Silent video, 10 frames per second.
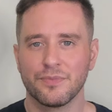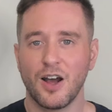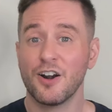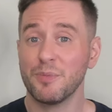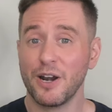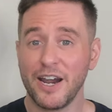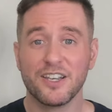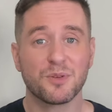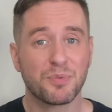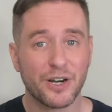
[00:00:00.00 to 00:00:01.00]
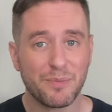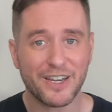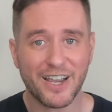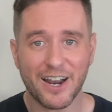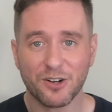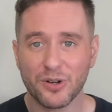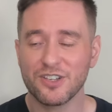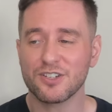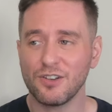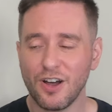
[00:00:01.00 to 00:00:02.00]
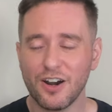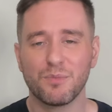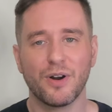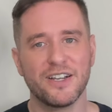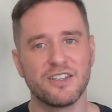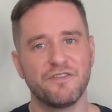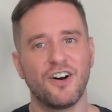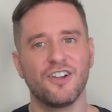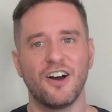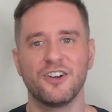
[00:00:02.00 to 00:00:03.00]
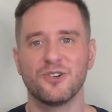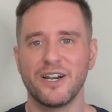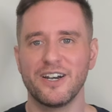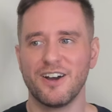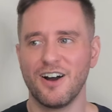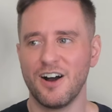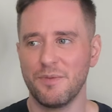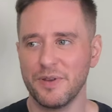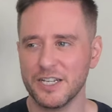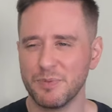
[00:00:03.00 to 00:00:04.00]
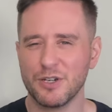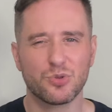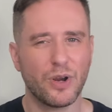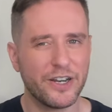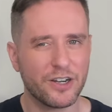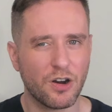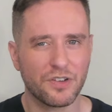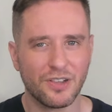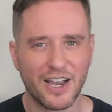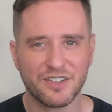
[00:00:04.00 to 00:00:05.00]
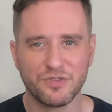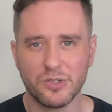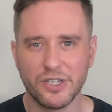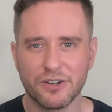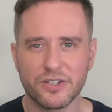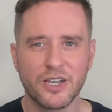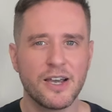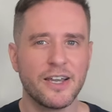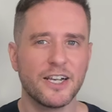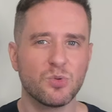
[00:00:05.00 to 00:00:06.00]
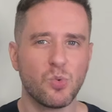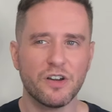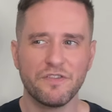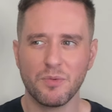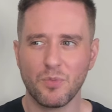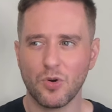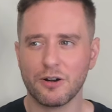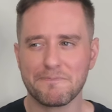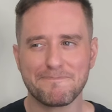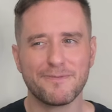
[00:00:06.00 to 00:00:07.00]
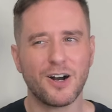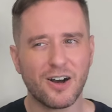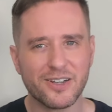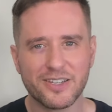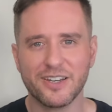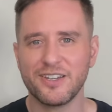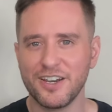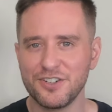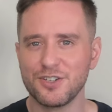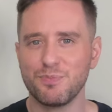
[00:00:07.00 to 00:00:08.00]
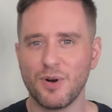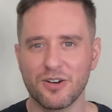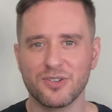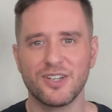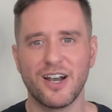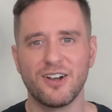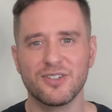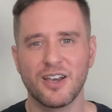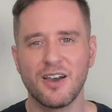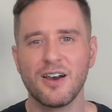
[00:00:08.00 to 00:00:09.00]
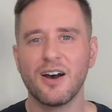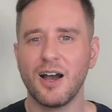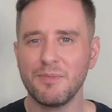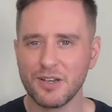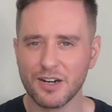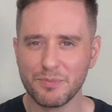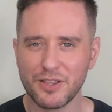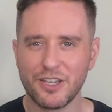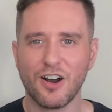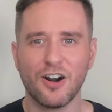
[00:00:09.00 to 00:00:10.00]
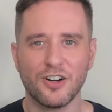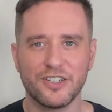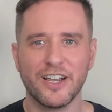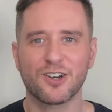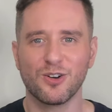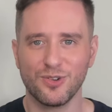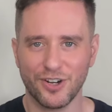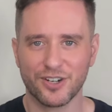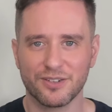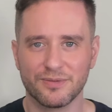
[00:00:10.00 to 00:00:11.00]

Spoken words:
Our number 8 is a pretty big category. There's a lot of brands that fall under it. It's been trending over the last few years. It's one of our more ostentatious bottle styles. I'm talking about the Art Deco look.